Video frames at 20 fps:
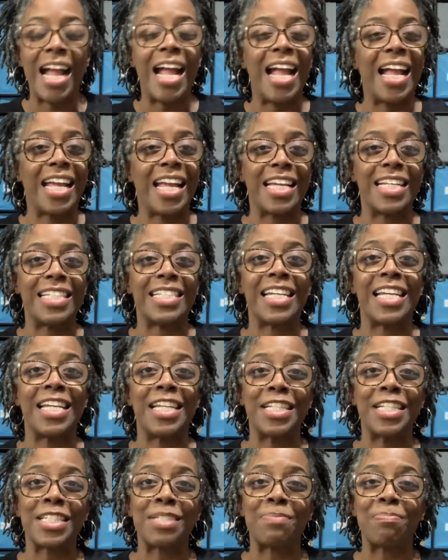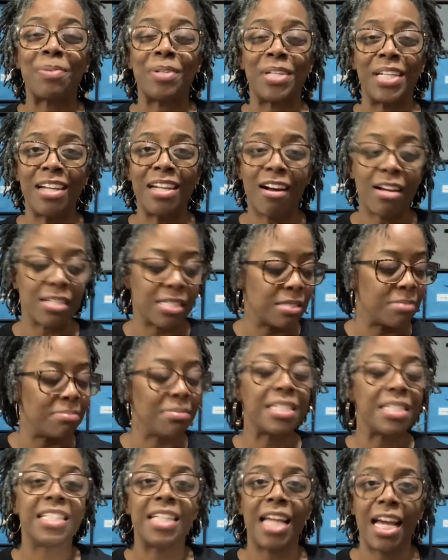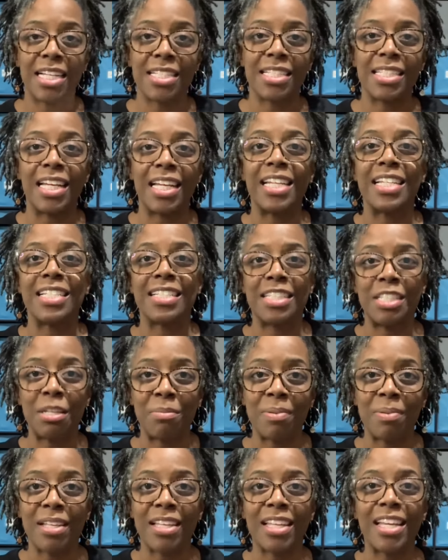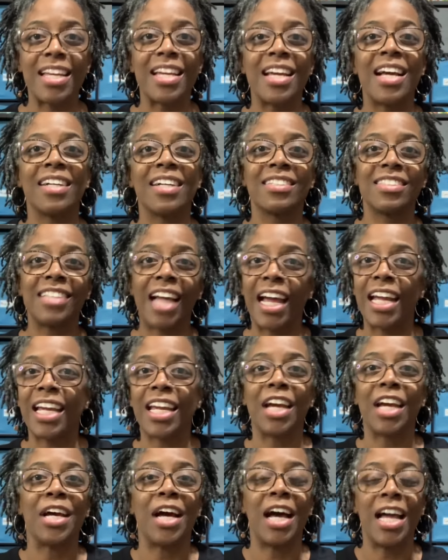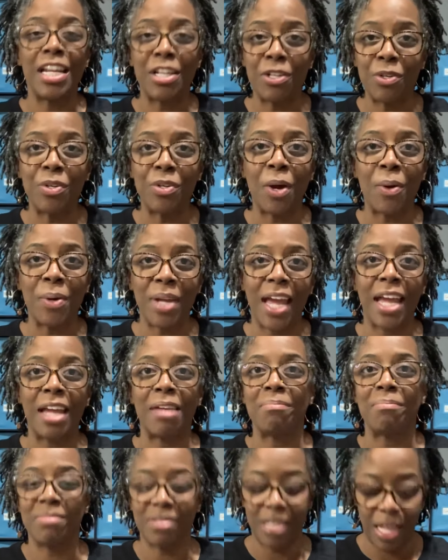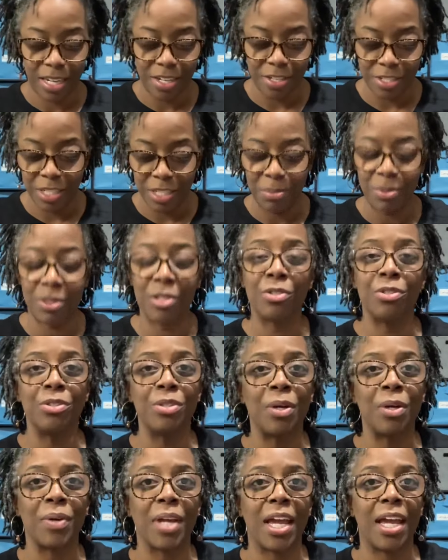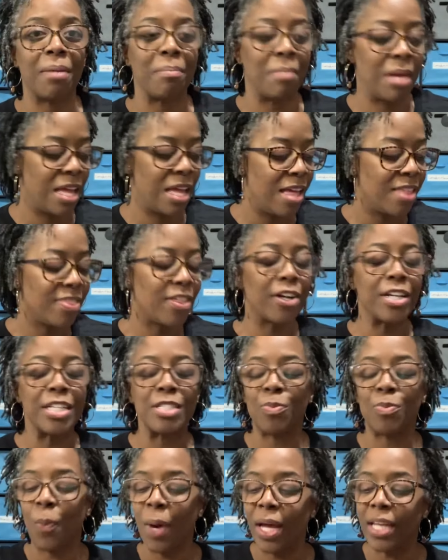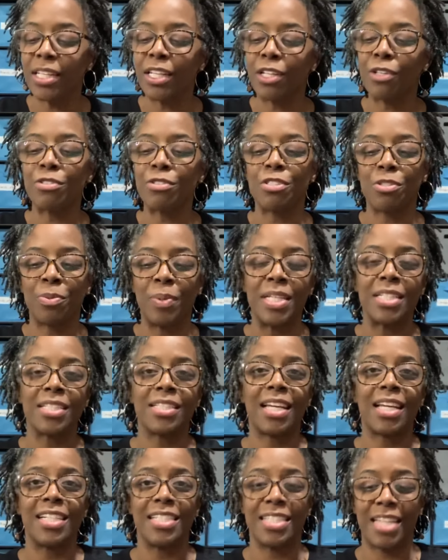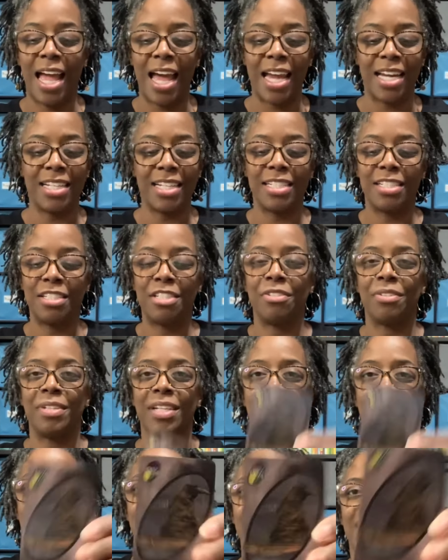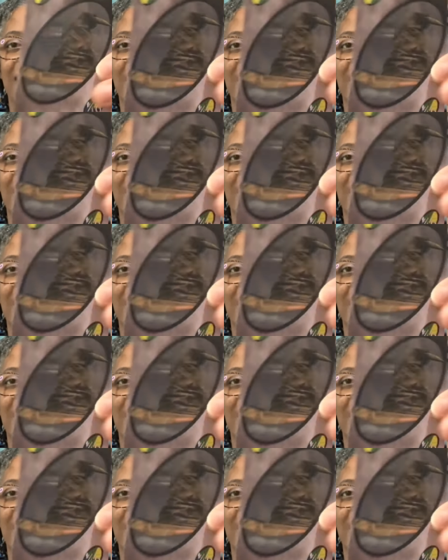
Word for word: And it is pretty awesome. Yes, it is typically like an Uno game, like your typical Uno game. There is one little twist that is added into it,